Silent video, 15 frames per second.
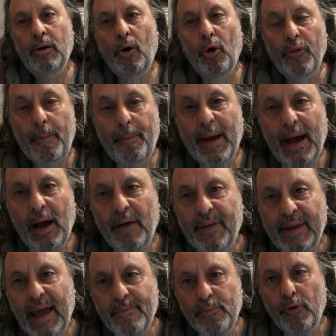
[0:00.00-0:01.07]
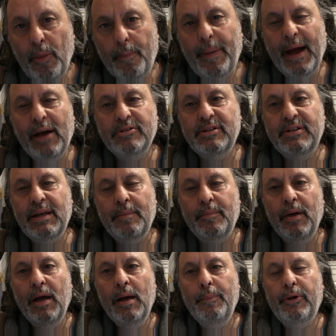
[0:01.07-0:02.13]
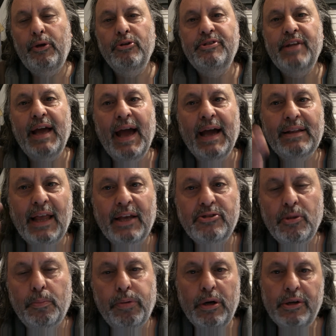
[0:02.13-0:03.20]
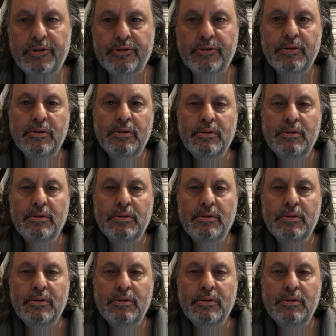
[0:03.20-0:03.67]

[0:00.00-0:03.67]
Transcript: all the power. They gave them all the power to them, because they act as the priests.